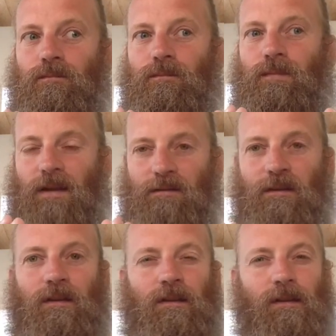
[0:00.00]
that's
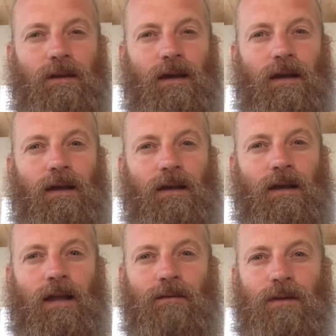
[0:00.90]

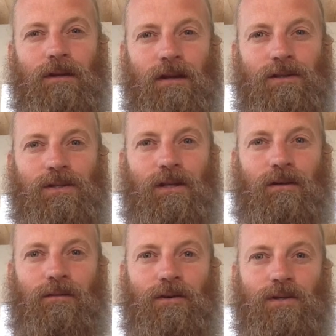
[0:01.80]
kind of a nutshell
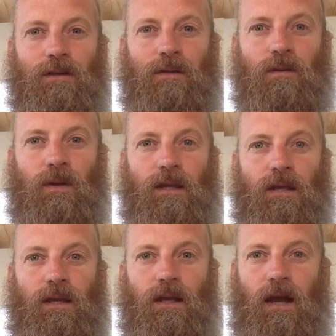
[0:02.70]
version of the awakening.